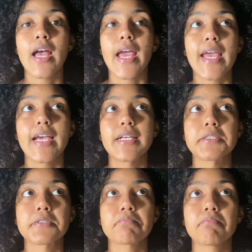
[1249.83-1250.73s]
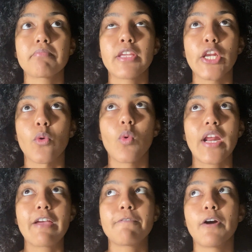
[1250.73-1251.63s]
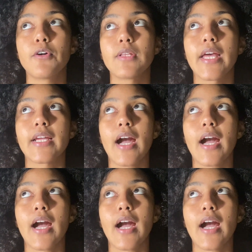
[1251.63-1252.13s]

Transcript: and you know, what I felt like